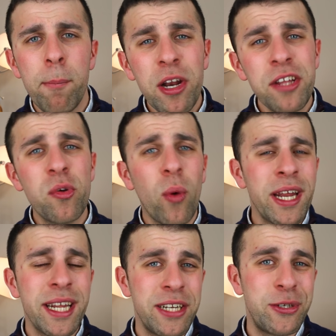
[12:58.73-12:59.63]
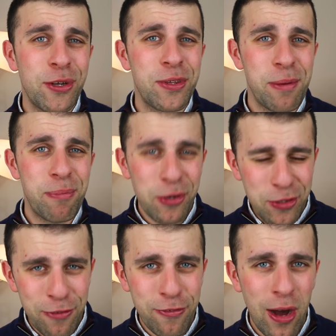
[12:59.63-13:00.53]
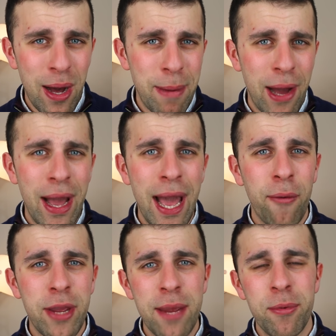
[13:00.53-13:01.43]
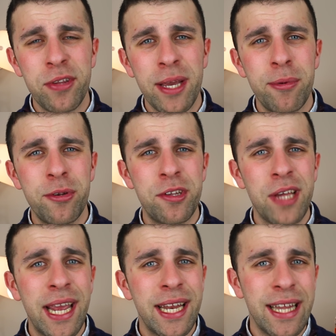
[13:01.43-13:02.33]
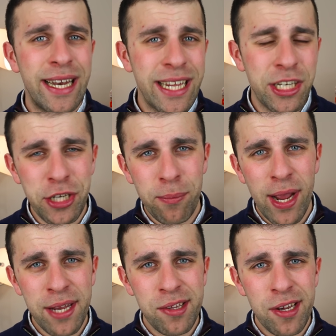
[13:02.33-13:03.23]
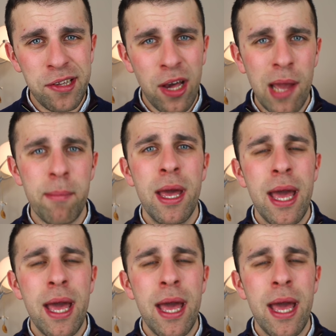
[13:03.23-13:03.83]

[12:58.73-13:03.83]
But it's quite an interesting book so far about how he was able to take the leadership reins at the time